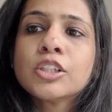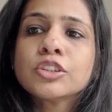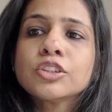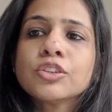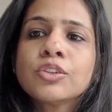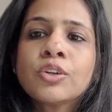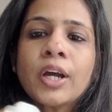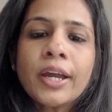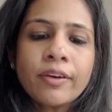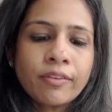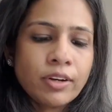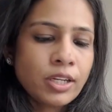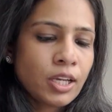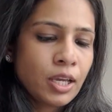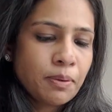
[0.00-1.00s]
So
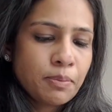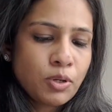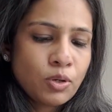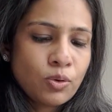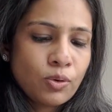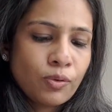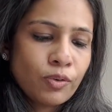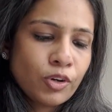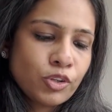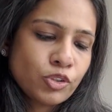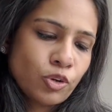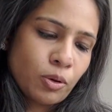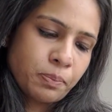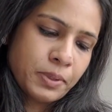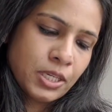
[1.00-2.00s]
every time you go for
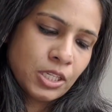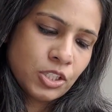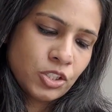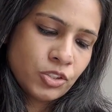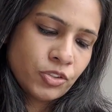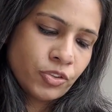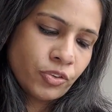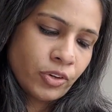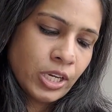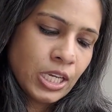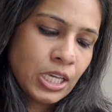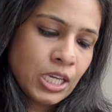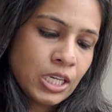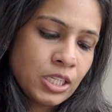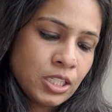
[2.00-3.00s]
shopping, just
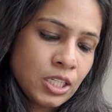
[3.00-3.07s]
read.